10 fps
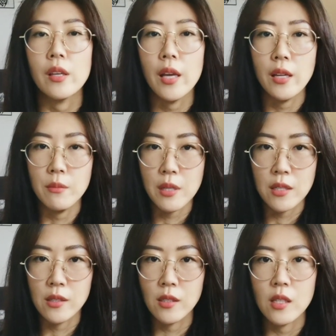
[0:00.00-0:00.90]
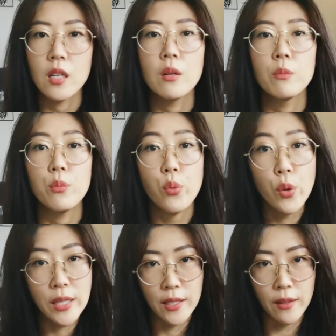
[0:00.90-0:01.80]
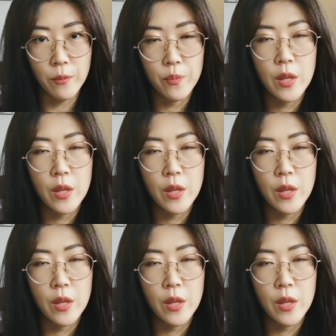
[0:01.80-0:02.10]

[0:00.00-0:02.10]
It means pretty.